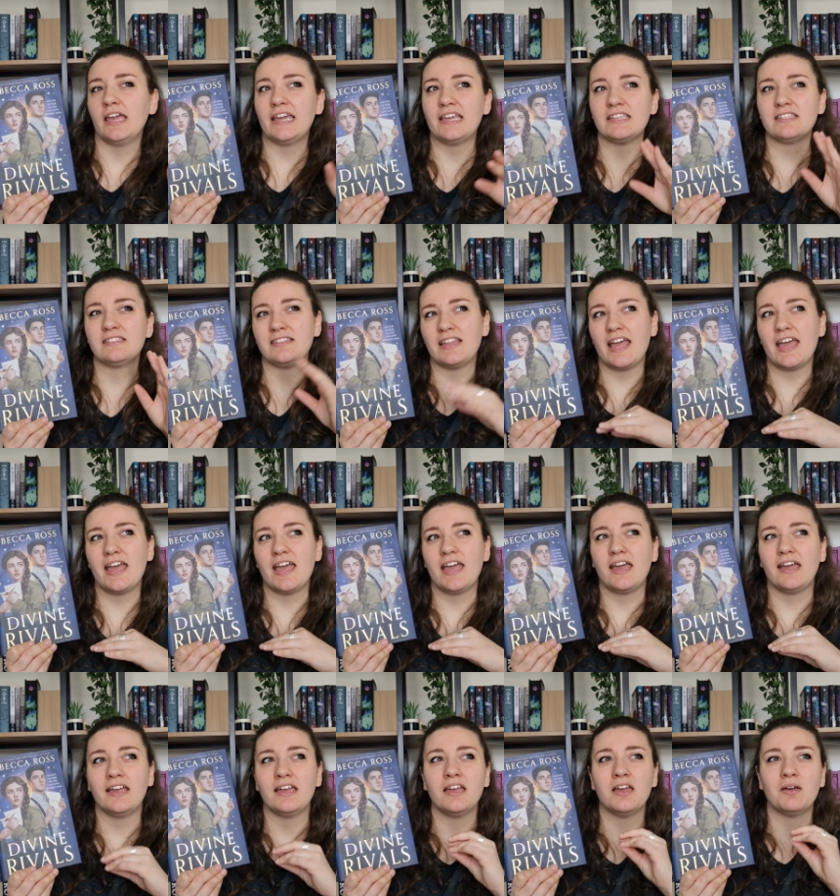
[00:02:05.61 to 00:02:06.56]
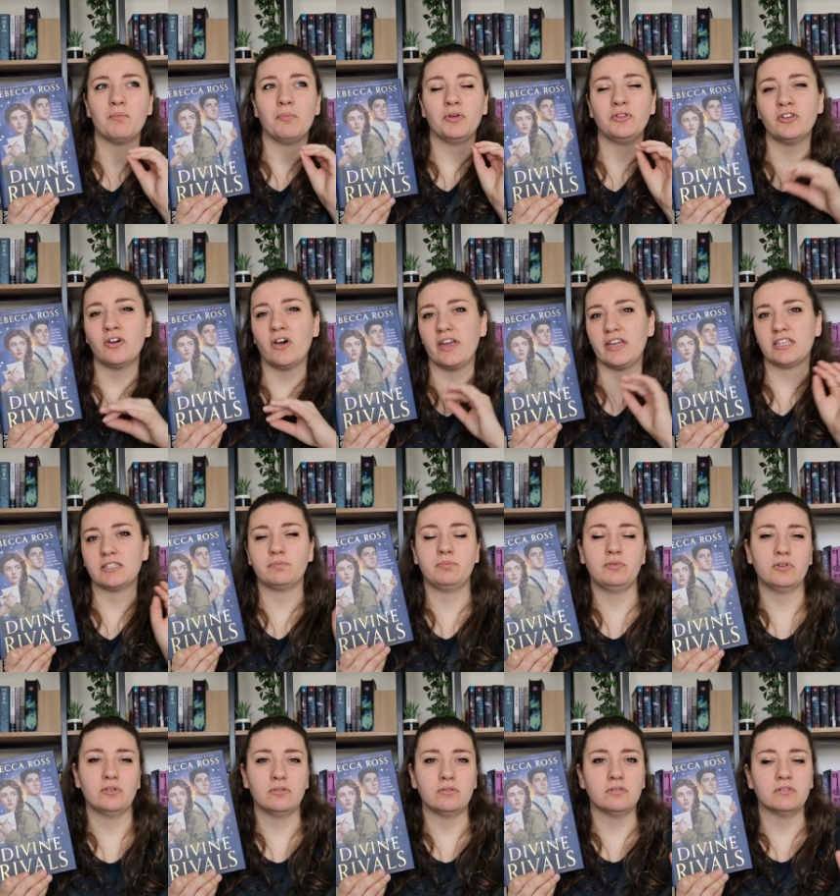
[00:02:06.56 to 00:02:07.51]
is there but not
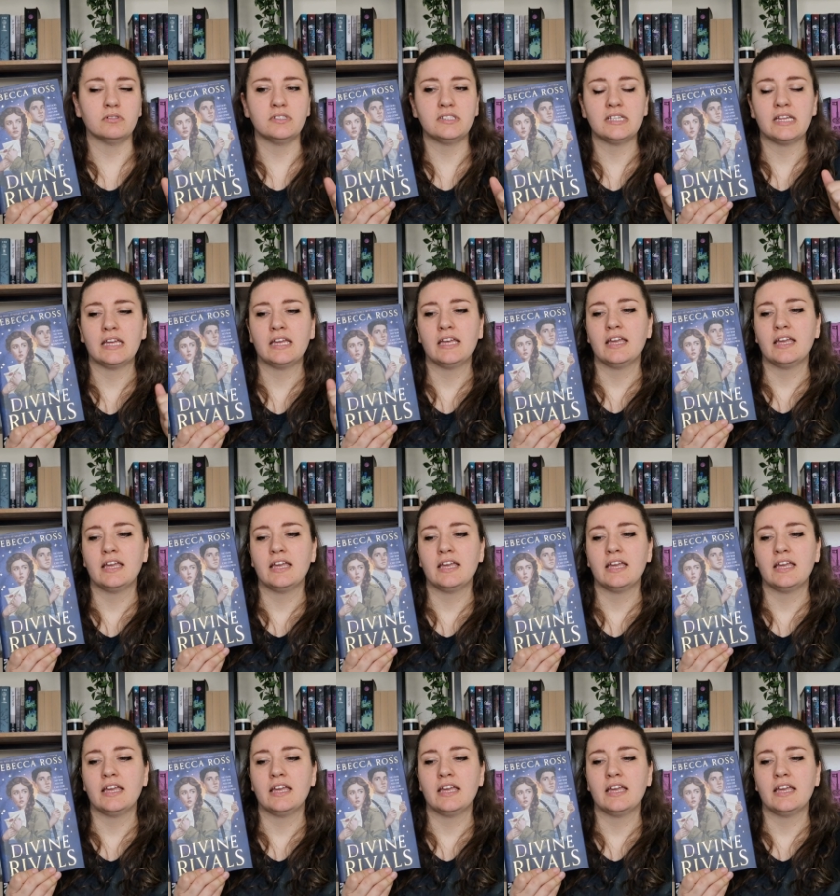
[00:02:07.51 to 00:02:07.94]
explored